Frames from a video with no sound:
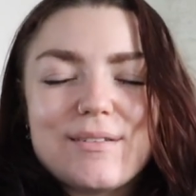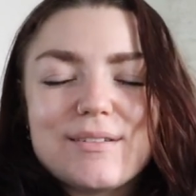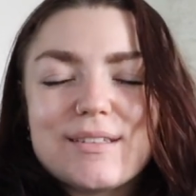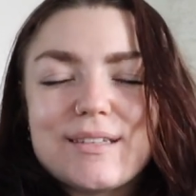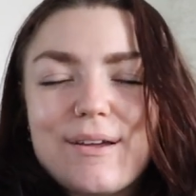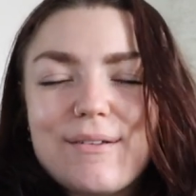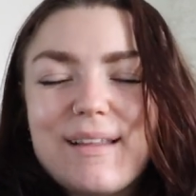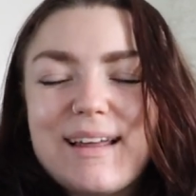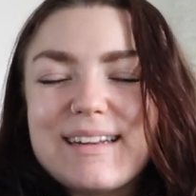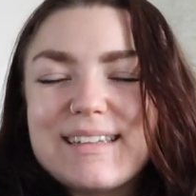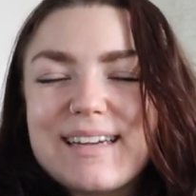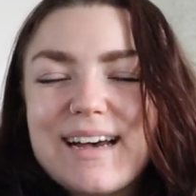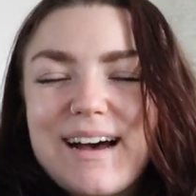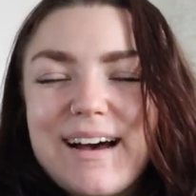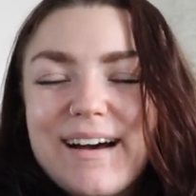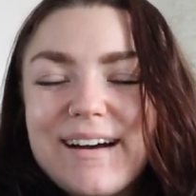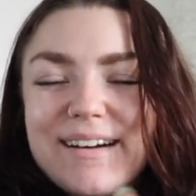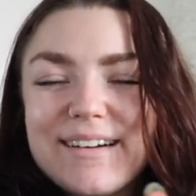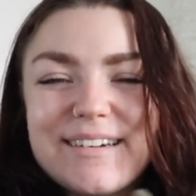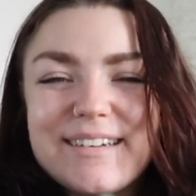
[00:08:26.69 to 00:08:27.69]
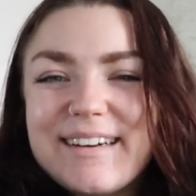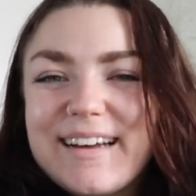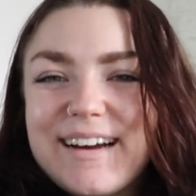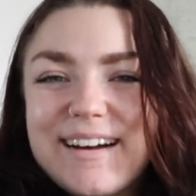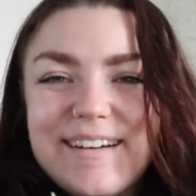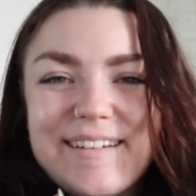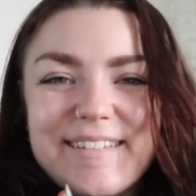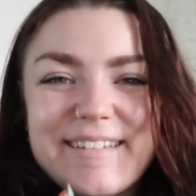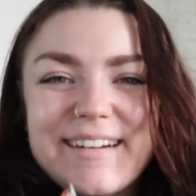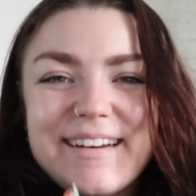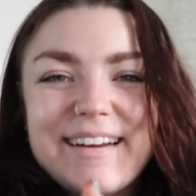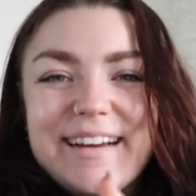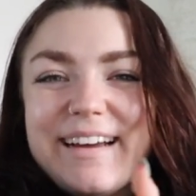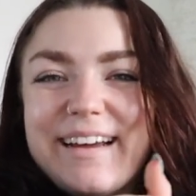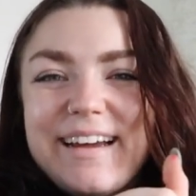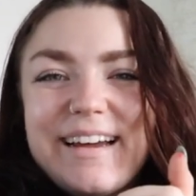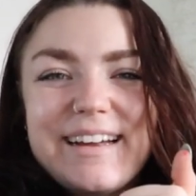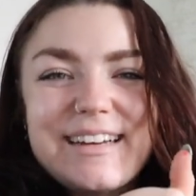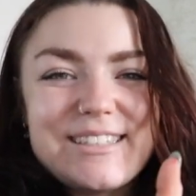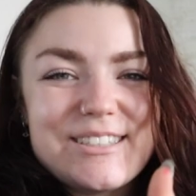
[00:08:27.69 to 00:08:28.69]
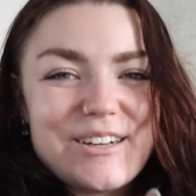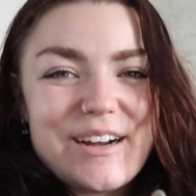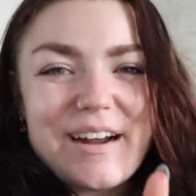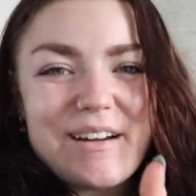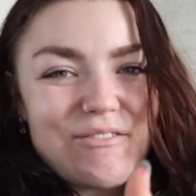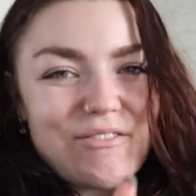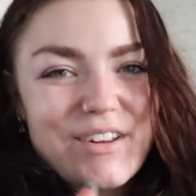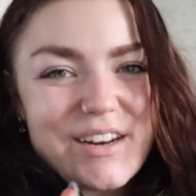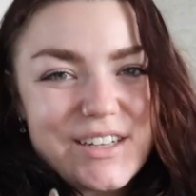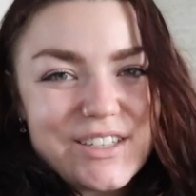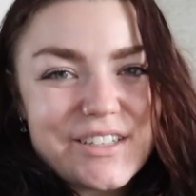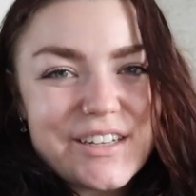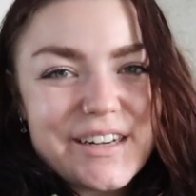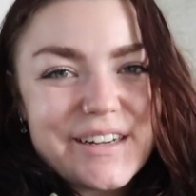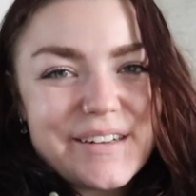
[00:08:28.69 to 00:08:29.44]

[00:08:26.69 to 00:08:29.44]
So let's hunker down and try and finish